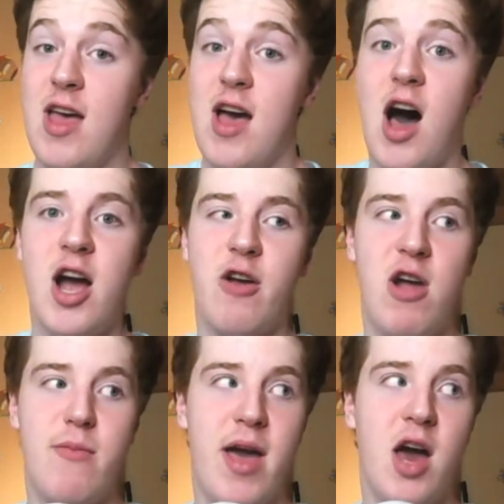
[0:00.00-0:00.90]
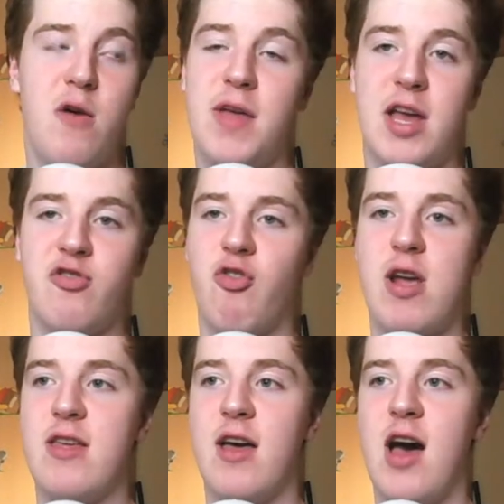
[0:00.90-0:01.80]
I agree, mate. I don't think it's true
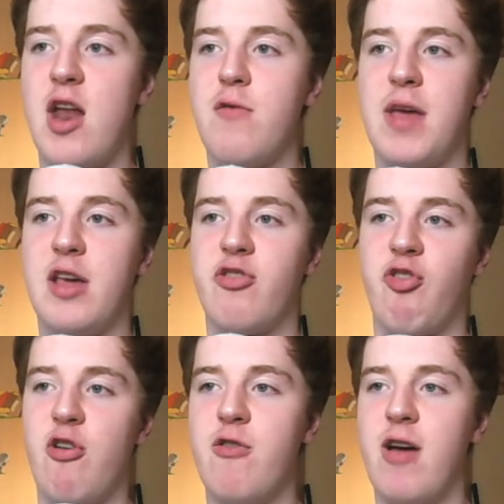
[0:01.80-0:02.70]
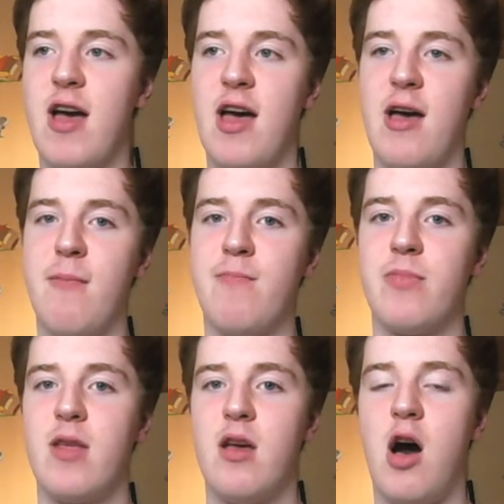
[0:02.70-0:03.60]
either. I don't think it's true.
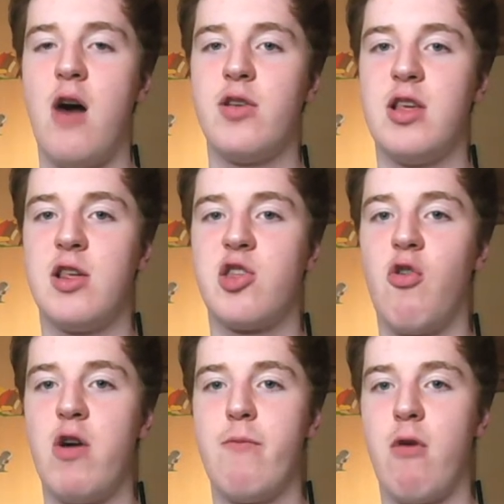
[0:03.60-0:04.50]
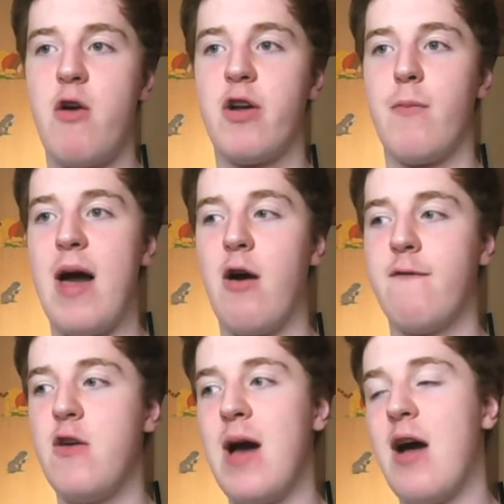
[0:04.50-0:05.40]
Obviously, the story broke about a
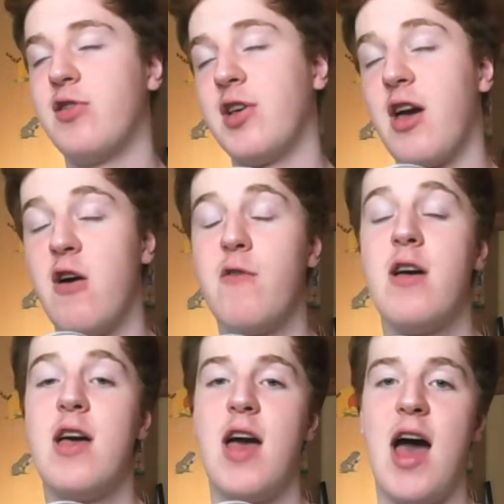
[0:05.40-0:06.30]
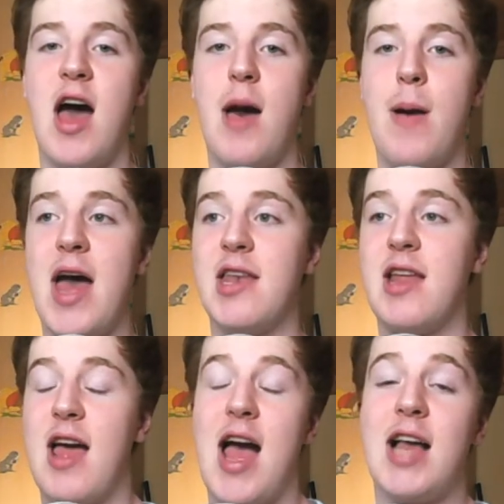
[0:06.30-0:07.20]
few hours ago, and
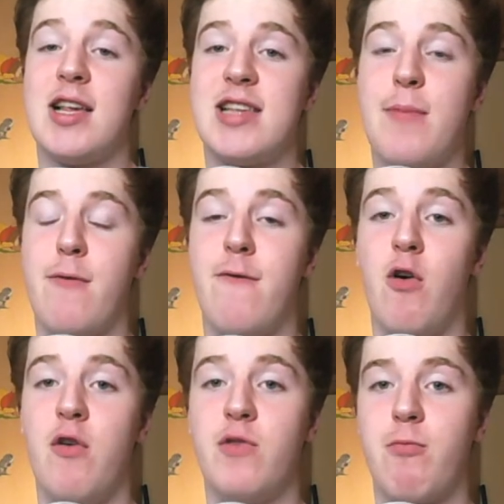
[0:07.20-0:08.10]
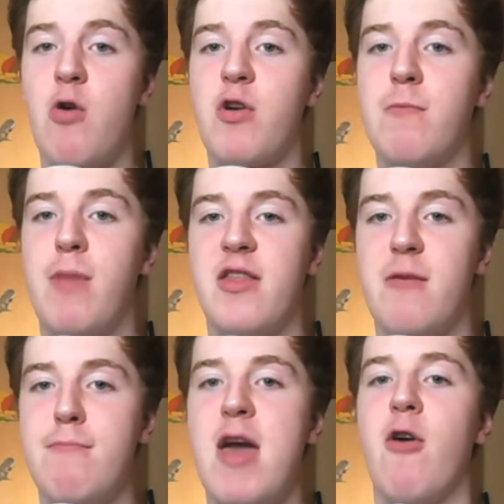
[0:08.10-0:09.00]
as I said before, it was broken by the
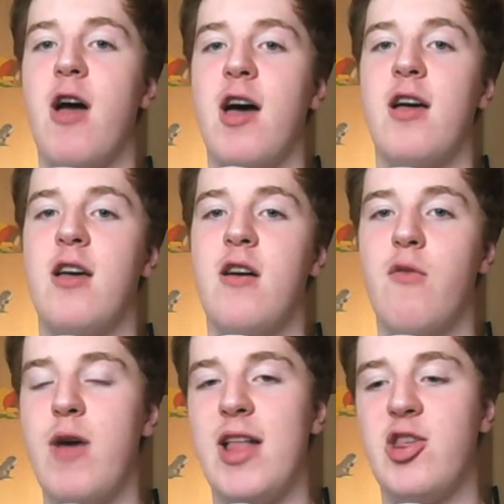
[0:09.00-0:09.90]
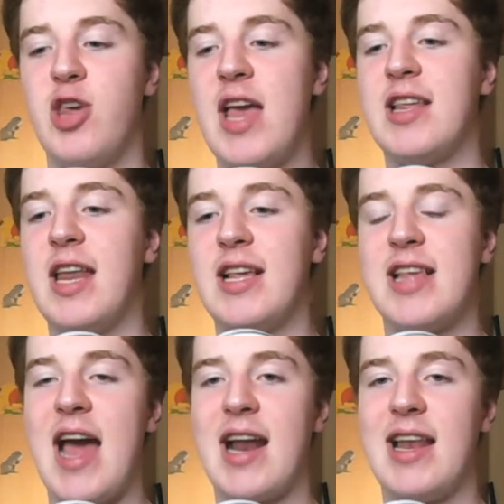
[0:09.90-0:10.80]
Mirror, which isn't
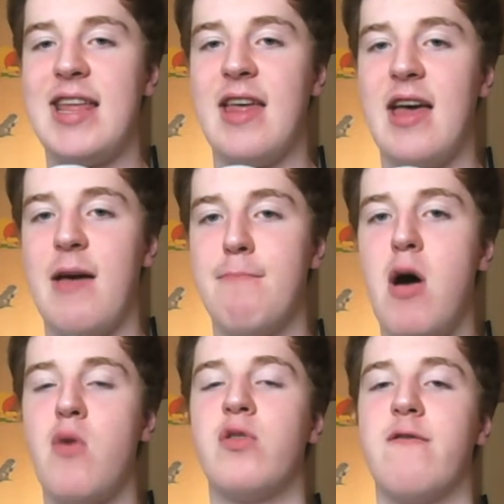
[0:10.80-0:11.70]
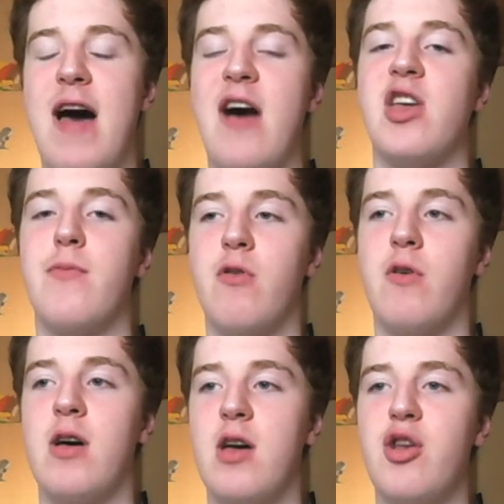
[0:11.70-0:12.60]
exactly the most valuable
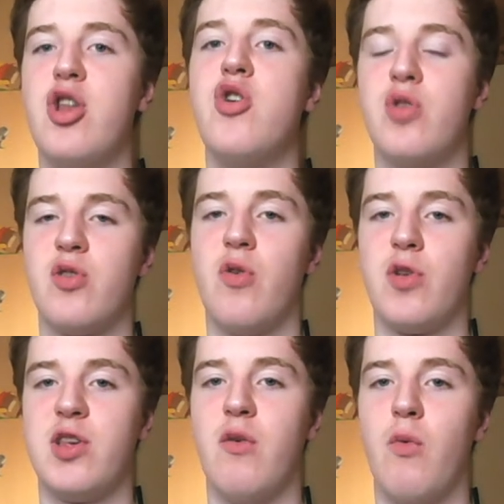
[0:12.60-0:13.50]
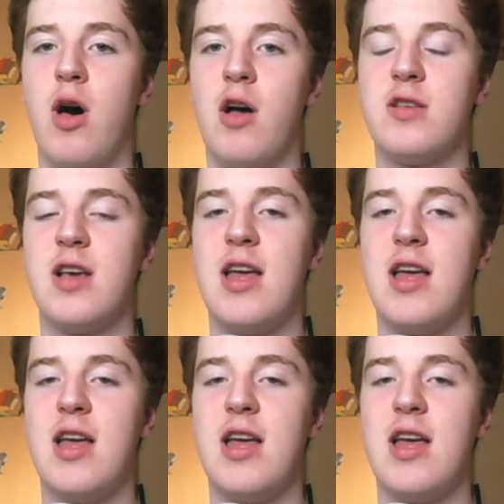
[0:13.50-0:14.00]
news source in the world.